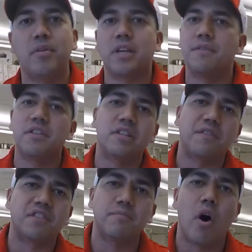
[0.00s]
and give
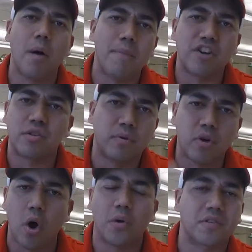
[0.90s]
yourself small, measurable
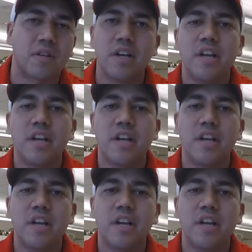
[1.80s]
goals.